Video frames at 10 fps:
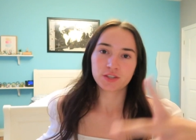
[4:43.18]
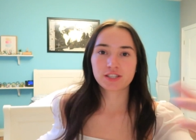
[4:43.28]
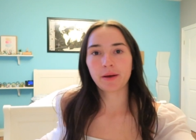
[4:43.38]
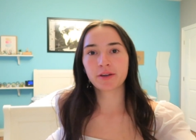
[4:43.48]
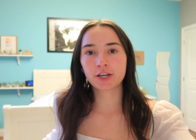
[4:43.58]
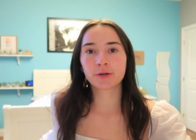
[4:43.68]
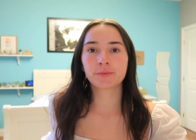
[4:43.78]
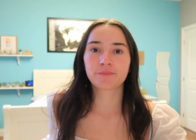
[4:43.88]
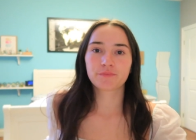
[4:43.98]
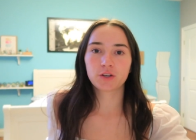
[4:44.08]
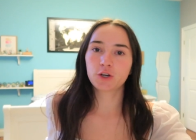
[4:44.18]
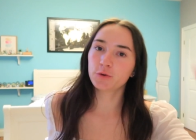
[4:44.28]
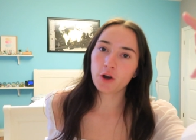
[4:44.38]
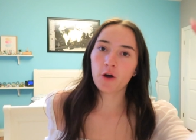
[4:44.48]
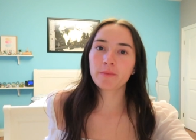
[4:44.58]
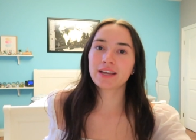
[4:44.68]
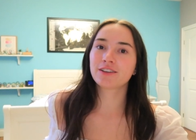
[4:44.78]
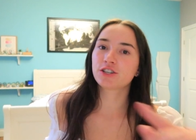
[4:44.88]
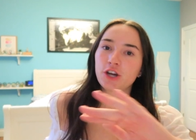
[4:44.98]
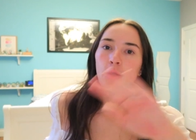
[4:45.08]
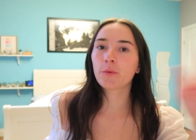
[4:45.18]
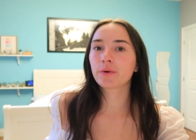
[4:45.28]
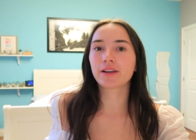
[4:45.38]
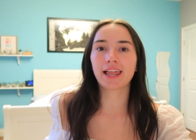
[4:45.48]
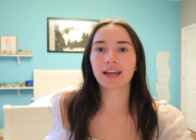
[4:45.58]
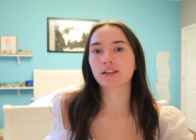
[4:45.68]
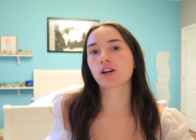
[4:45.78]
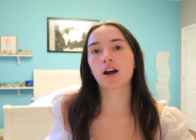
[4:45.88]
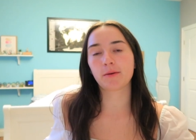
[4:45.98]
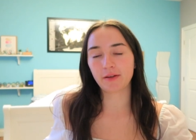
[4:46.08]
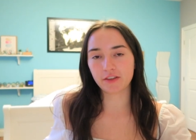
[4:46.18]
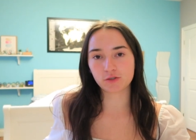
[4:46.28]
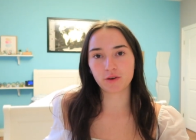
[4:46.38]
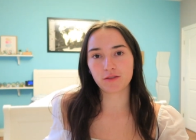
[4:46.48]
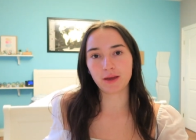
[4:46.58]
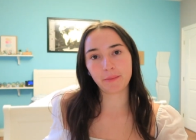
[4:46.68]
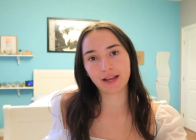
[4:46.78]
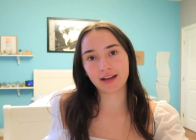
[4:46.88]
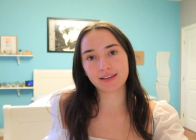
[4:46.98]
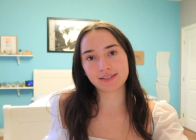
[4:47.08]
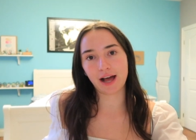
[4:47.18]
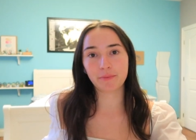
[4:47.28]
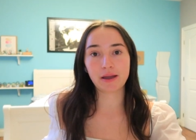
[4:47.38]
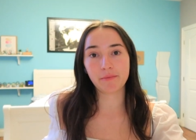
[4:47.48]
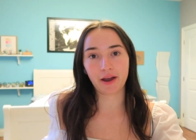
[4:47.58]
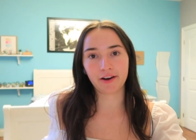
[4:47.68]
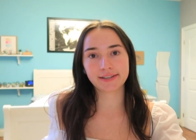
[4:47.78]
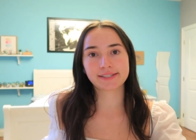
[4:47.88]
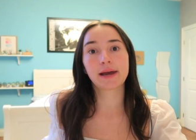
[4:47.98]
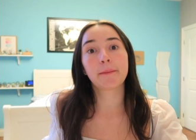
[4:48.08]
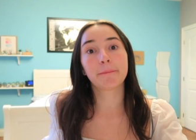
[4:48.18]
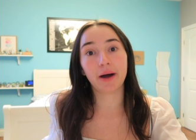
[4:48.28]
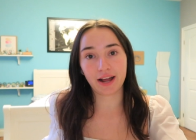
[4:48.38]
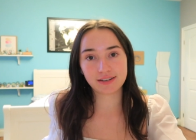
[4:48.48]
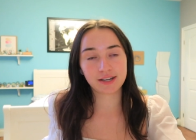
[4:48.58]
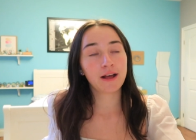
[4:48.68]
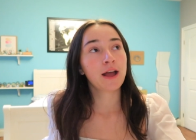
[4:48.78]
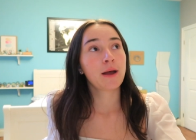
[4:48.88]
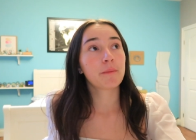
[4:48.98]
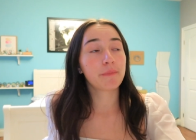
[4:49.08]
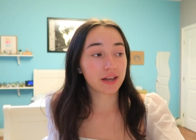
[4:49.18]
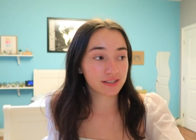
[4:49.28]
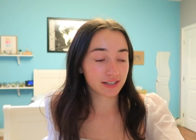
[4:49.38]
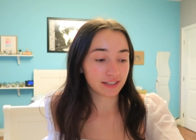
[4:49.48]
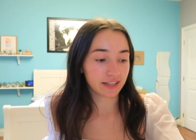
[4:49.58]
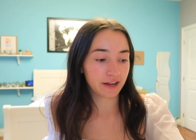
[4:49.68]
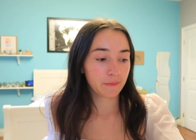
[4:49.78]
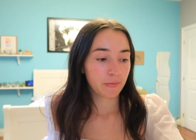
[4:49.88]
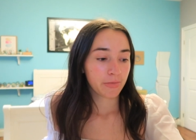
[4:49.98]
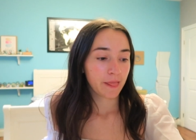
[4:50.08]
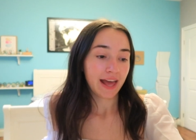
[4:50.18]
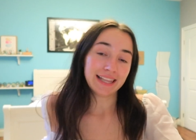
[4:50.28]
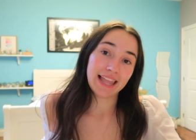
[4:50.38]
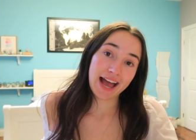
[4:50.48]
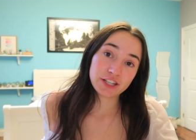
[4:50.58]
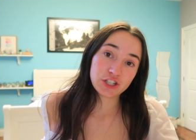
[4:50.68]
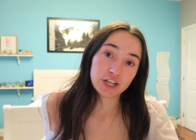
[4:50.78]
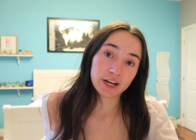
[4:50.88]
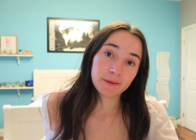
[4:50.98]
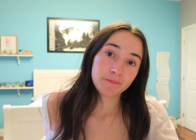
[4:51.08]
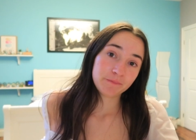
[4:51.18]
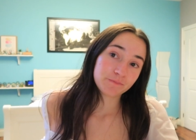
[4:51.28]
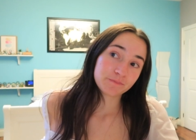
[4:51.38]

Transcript: some of you who know me don't like talk about this with me because I'll be embarrassed. But basically last year